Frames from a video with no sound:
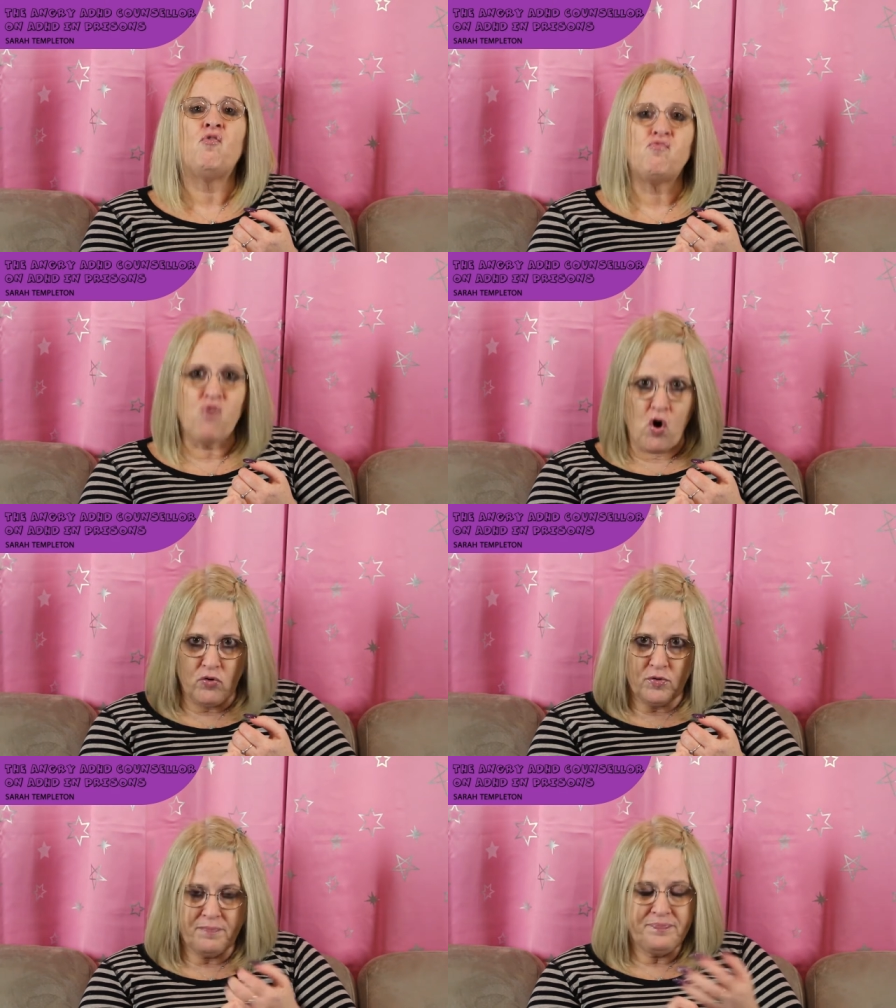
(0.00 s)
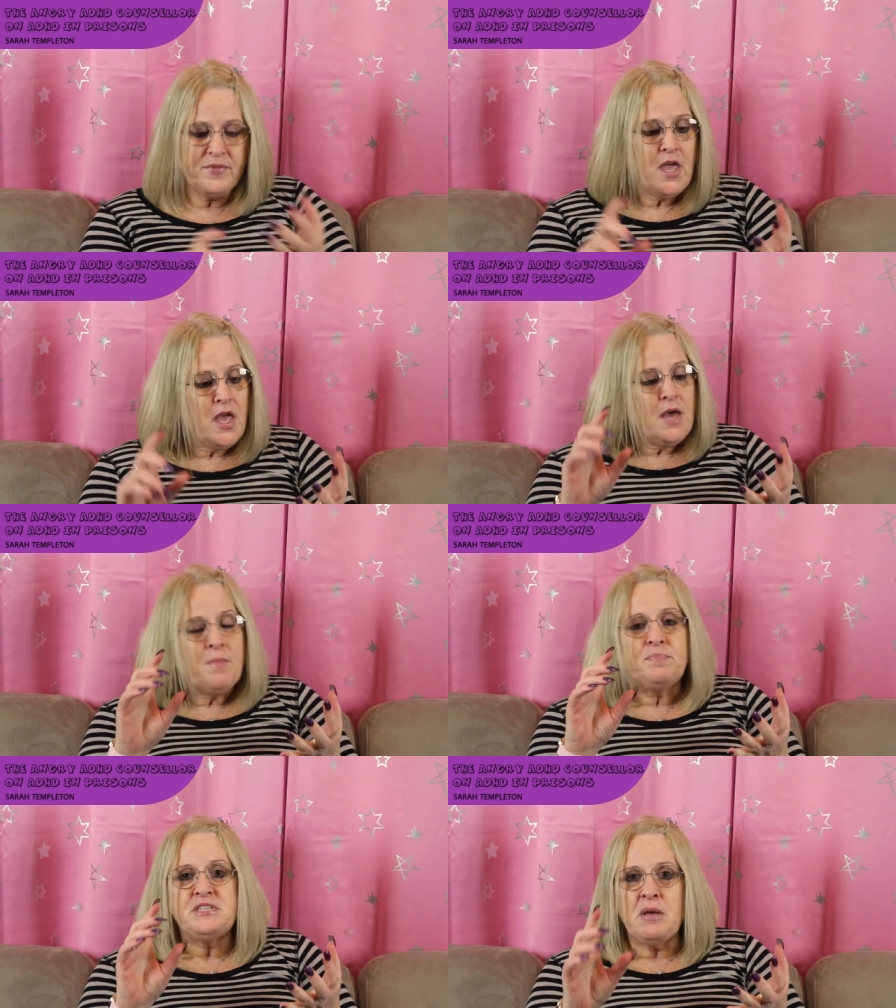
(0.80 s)
Wrong.
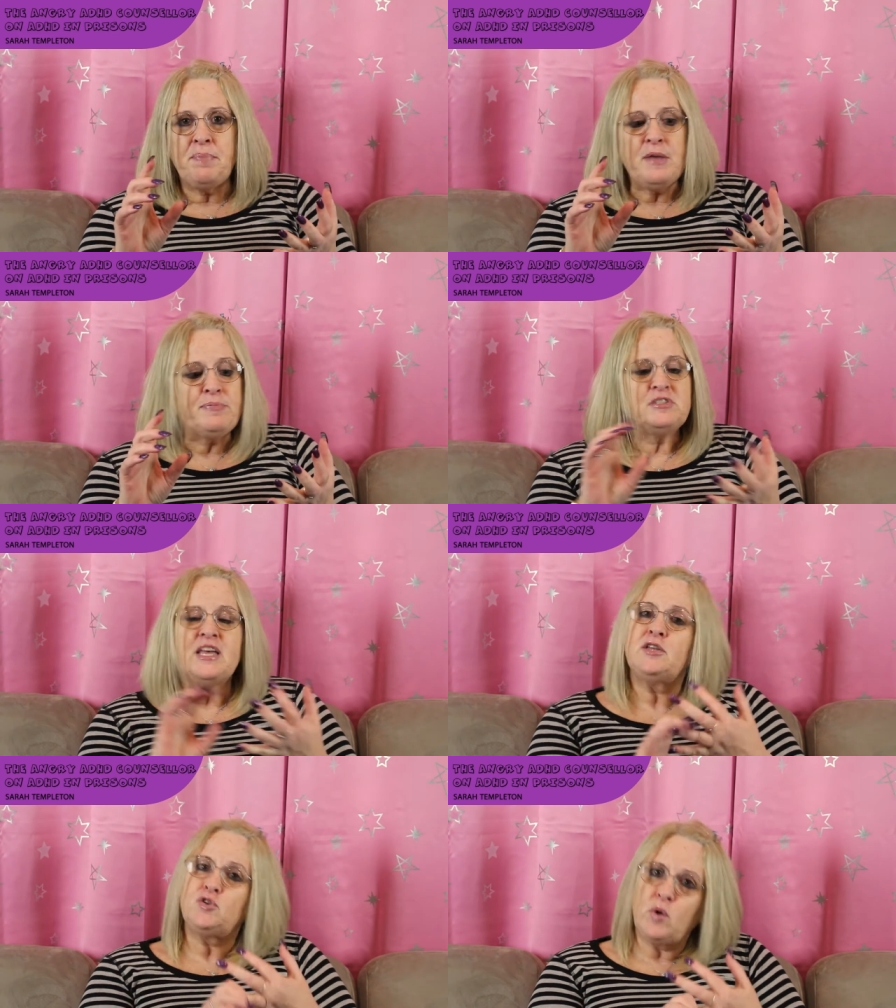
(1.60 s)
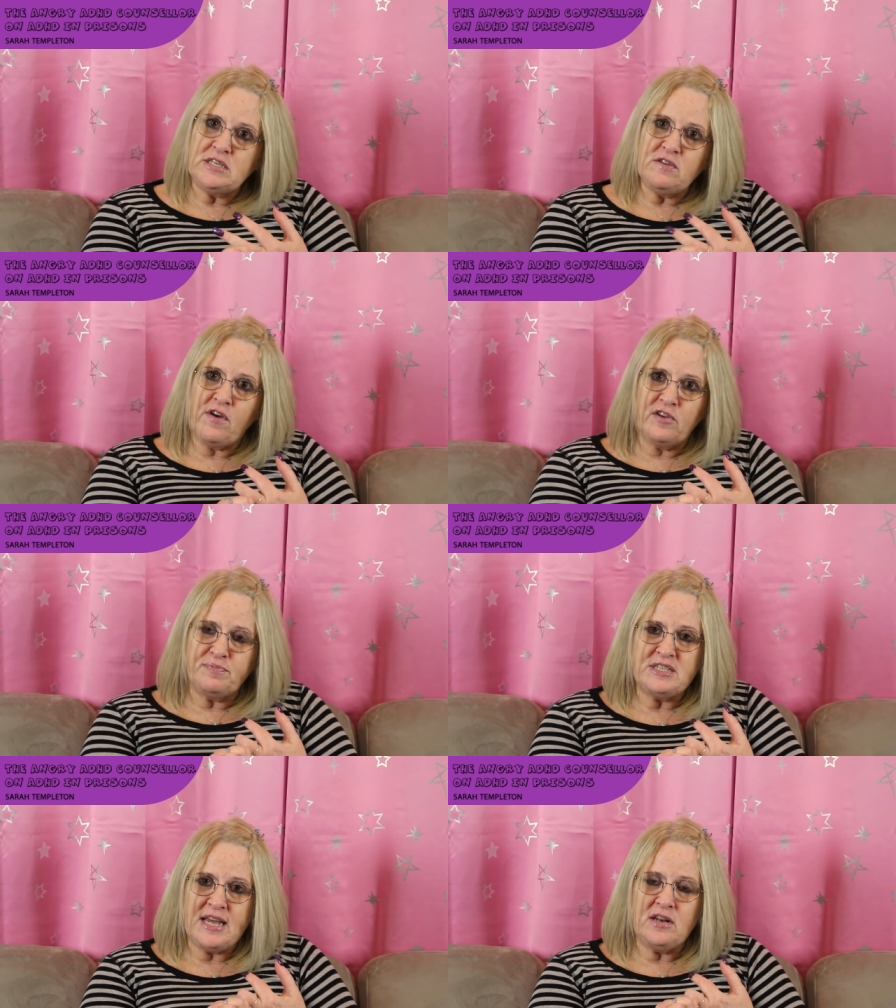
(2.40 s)
Some people say
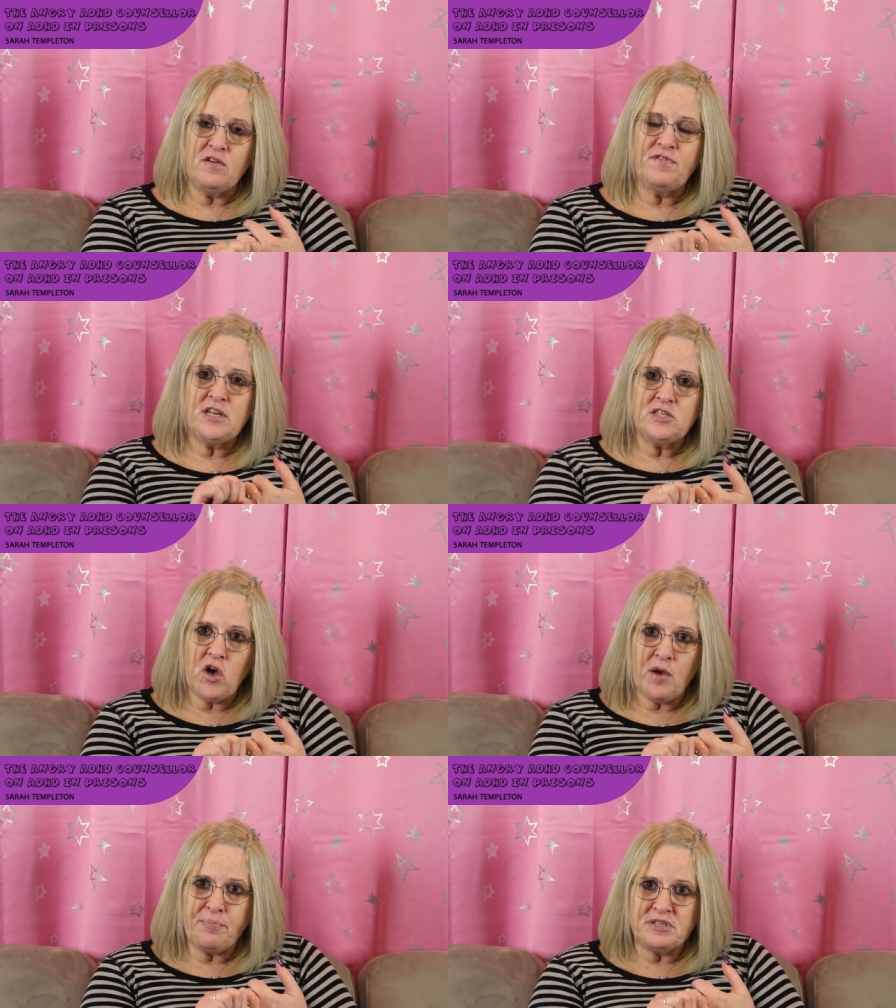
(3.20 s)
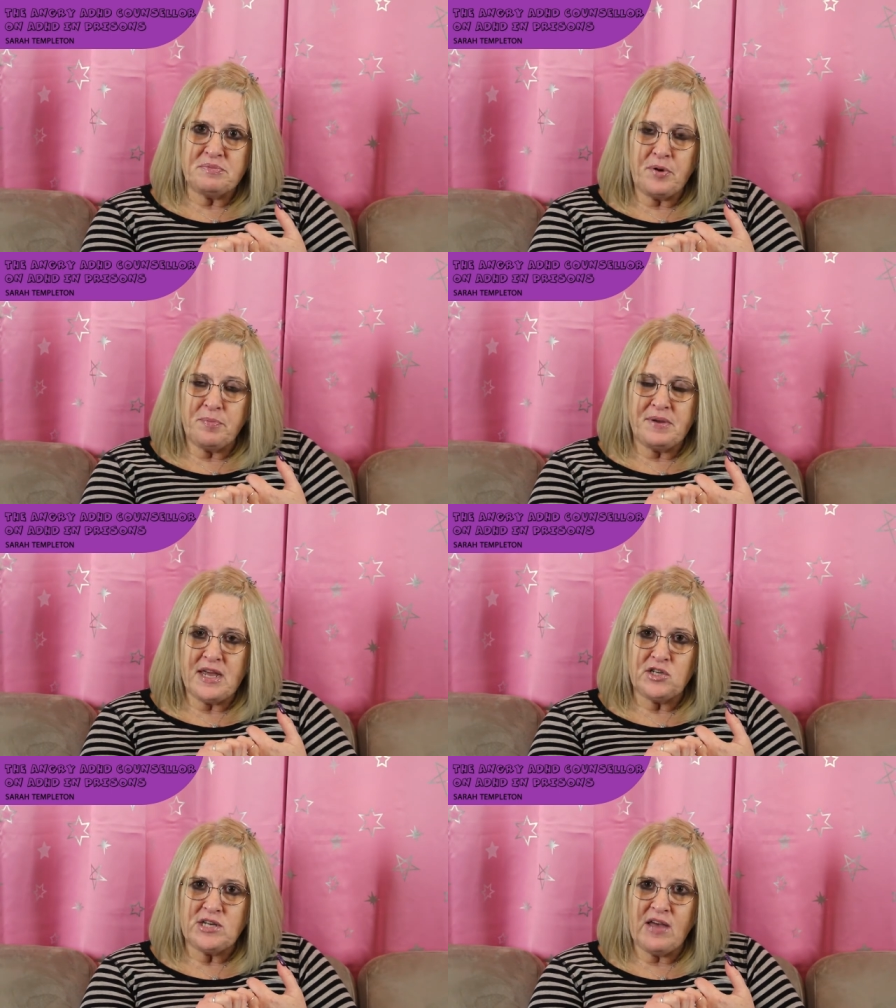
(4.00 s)
25% of the entire prison
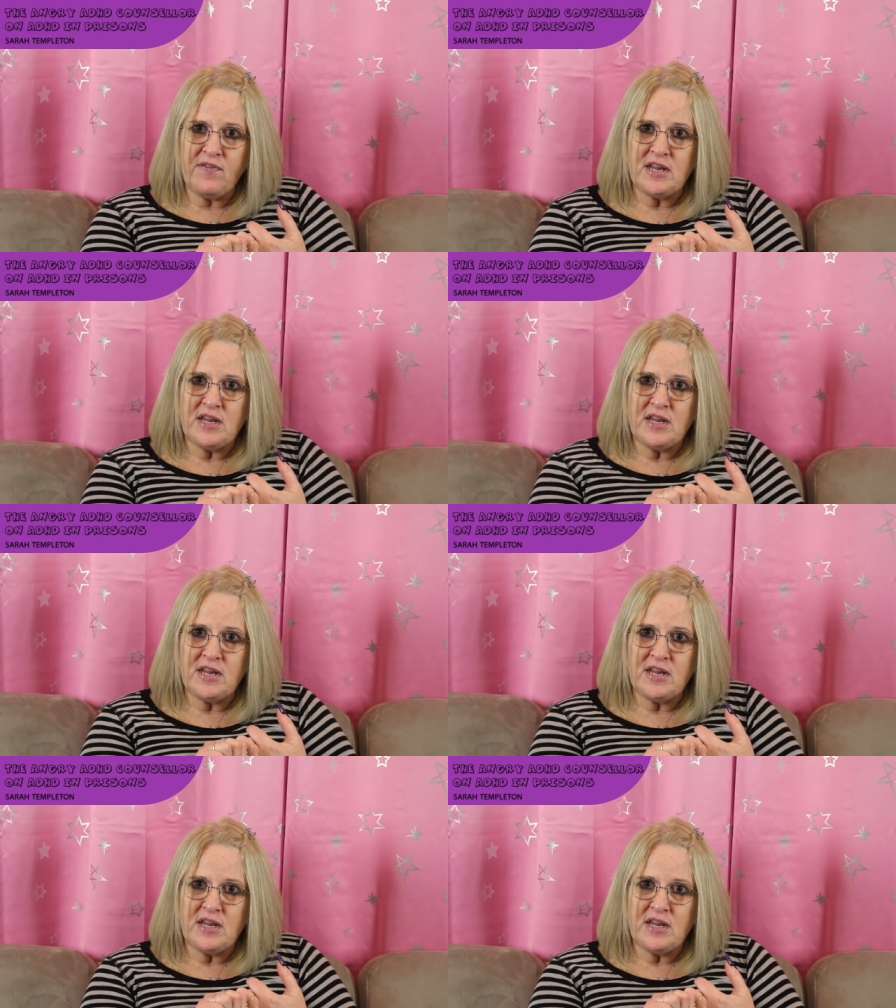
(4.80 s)
population have